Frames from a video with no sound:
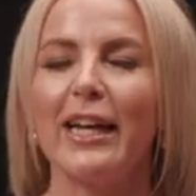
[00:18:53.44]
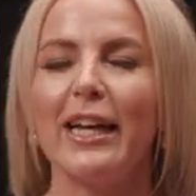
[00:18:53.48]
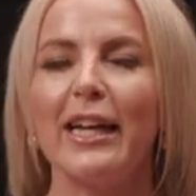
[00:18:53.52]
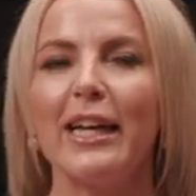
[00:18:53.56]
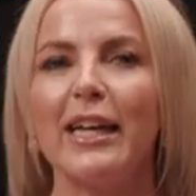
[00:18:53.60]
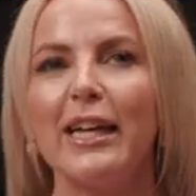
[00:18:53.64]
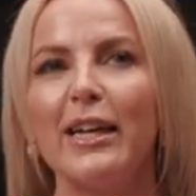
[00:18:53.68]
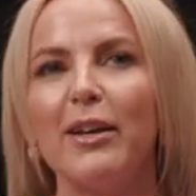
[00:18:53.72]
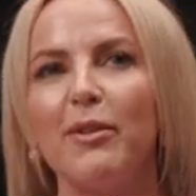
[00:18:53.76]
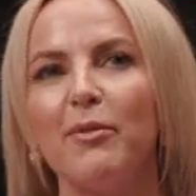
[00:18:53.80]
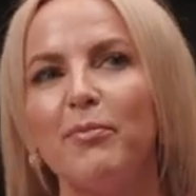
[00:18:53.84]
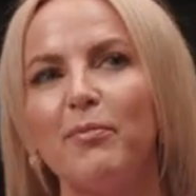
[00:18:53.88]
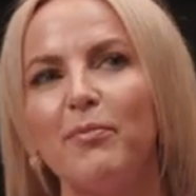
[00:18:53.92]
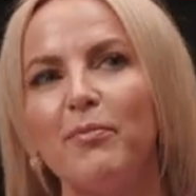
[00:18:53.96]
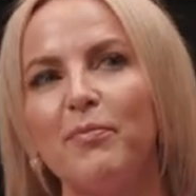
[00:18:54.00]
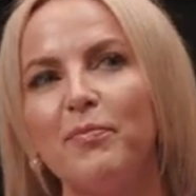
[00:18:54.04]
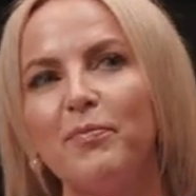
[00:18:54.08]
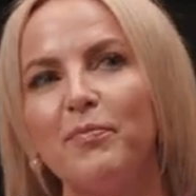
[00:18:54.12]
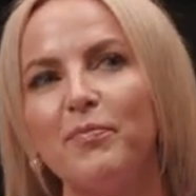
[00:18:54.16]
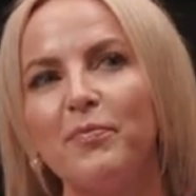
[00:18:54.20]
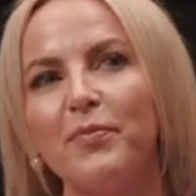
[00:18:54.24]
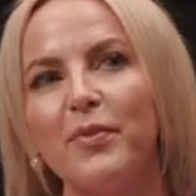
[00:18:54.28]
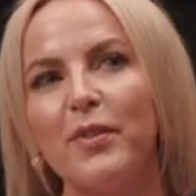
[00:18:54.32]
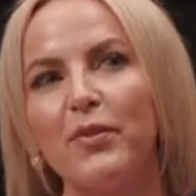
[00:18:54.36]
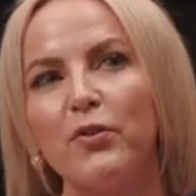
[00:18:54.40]

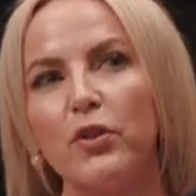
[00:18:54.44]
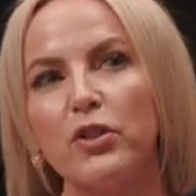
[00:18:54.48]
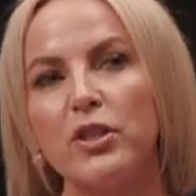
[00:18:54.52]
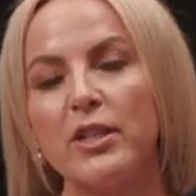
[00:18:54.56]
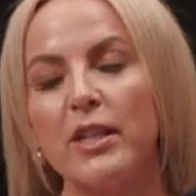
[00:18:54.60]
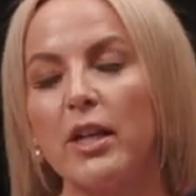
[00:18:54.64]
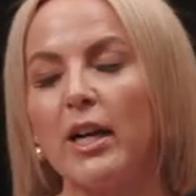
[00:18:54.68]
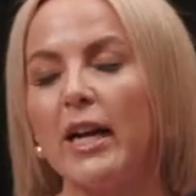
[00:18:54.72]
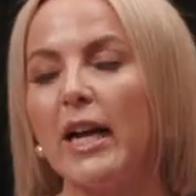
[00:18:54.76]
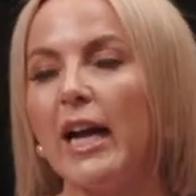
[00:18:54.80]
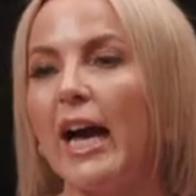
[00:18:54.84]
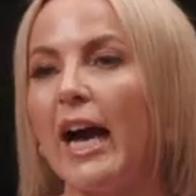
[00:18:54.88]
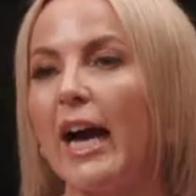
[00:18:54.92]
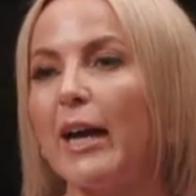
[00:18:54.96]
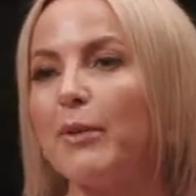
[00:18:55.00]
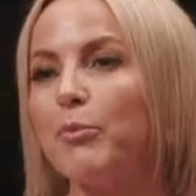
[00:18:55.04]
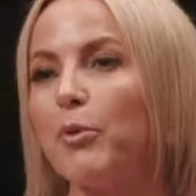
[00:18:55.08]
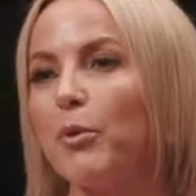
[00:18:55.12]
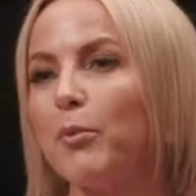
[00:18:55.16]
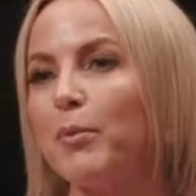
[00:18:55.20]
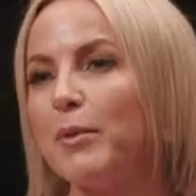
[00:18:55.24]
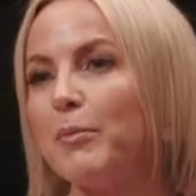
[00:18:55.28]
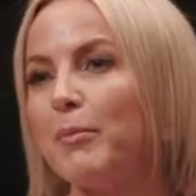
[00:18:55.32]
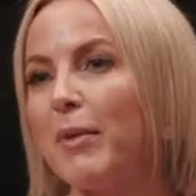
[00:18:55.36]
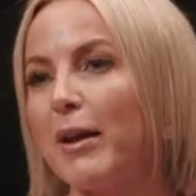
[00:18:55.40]
For dinner, and
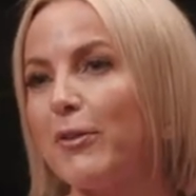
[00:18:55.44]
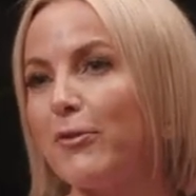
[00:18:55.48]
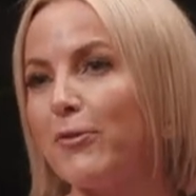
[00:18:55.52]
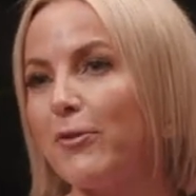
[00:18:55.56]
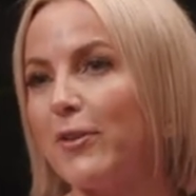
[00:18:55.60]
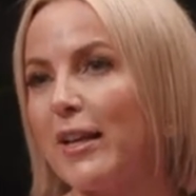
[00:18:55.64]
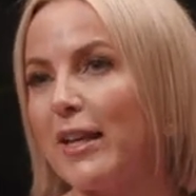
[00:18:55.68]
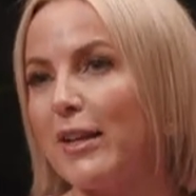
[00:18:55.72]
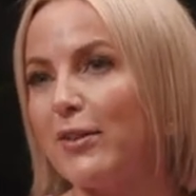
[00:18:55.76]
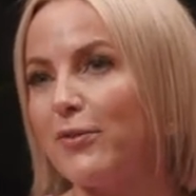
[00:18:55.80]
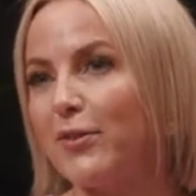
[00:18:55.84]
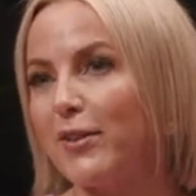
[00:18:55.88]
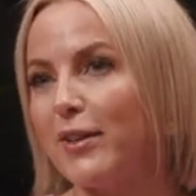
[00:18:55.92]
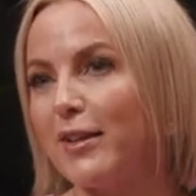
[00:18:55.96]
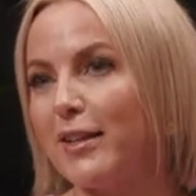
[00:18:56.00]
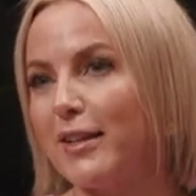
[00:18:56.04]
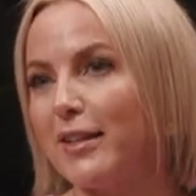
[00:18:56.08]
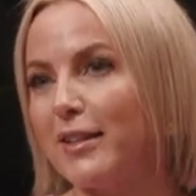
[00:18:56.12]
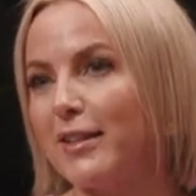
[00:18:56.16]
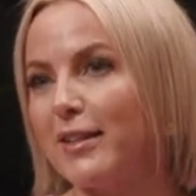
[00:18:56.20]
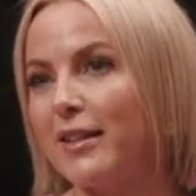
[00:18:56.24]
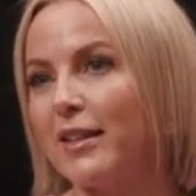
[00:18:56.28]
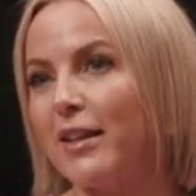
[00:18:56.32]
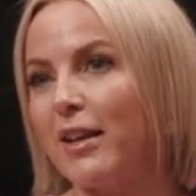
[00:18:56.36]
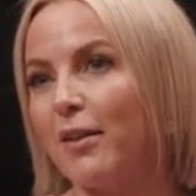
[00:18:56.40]
probably my
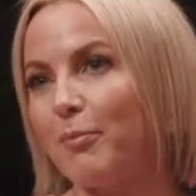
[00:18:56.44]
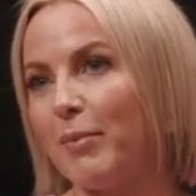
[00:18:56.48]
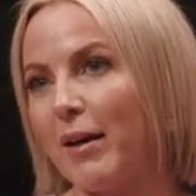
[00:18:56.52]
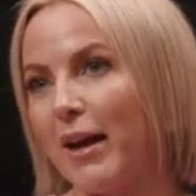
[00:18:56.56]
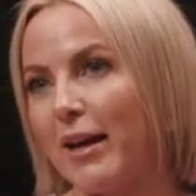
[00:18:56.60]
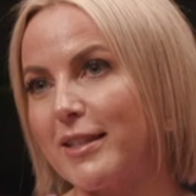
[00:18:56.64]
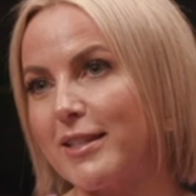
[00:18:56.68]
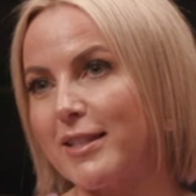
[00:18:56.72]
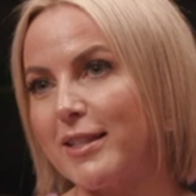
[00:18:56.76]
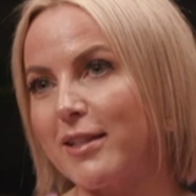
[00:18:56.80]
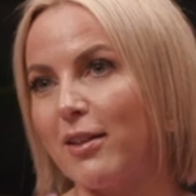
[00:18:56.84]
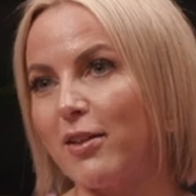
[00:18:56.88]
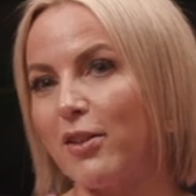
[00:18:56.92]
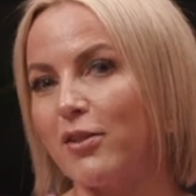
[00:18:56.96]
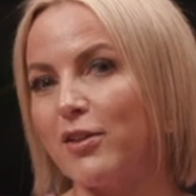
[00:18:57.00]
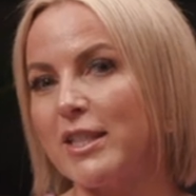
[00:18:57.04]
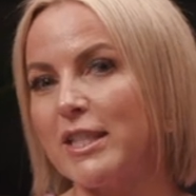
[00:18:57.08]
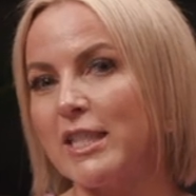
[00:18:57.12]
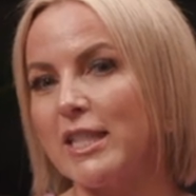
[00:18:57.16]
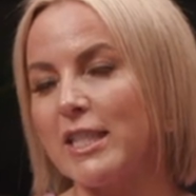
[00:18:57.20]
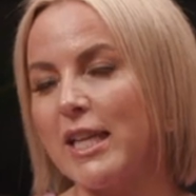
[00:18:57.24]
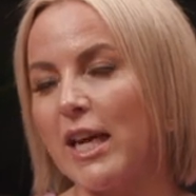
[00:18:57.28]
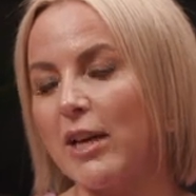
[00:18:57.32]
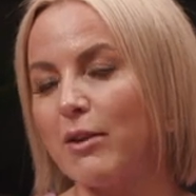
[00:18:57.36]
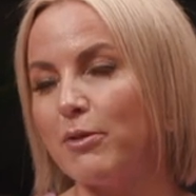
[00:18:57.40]
favorite, back to the other
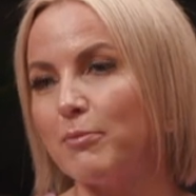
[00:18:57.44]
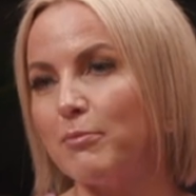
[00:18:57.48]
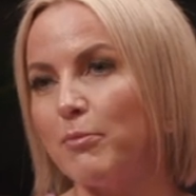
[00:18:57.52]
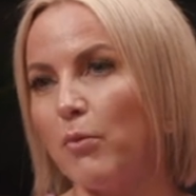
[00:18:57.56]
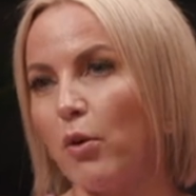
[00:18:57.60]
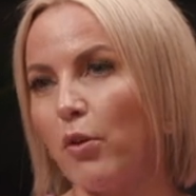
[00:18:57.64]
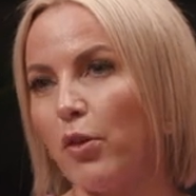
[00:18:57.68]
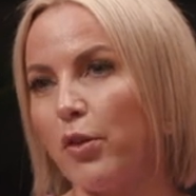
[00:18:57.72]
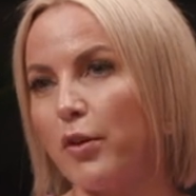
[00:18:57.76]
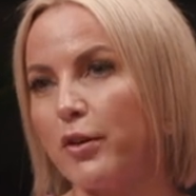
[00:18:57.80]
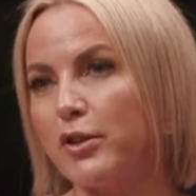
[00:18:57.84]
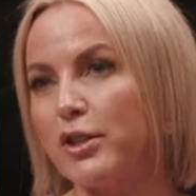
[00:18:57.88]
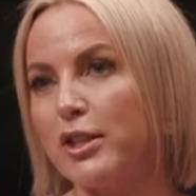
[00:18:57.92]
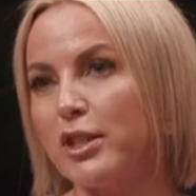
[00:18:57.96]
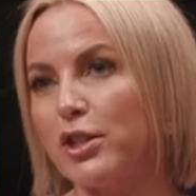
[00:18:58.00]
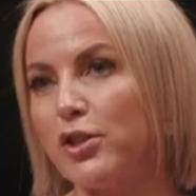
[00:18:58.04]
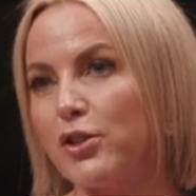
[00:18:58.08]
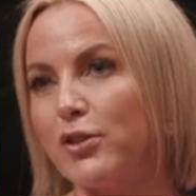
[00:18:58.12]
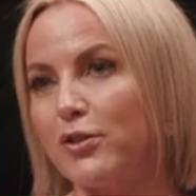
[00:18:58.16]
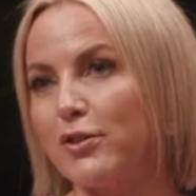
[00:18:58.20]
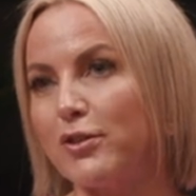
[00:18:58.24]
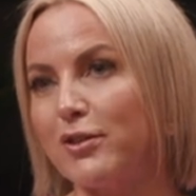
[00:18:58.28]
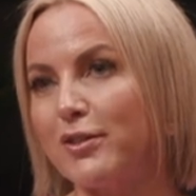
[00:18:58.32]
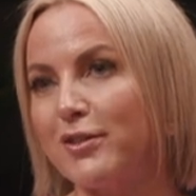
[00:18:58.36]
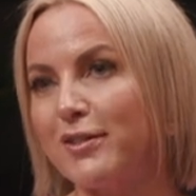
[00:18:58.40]
end of town, Mott
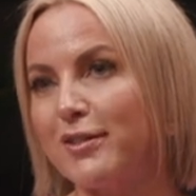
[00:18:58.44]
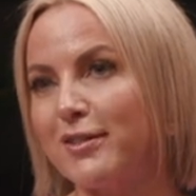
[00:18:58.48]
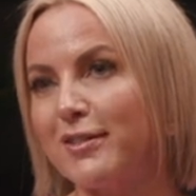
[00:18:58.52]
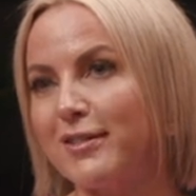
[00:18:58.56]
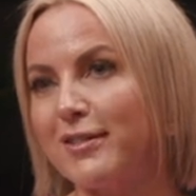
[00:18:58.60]
32.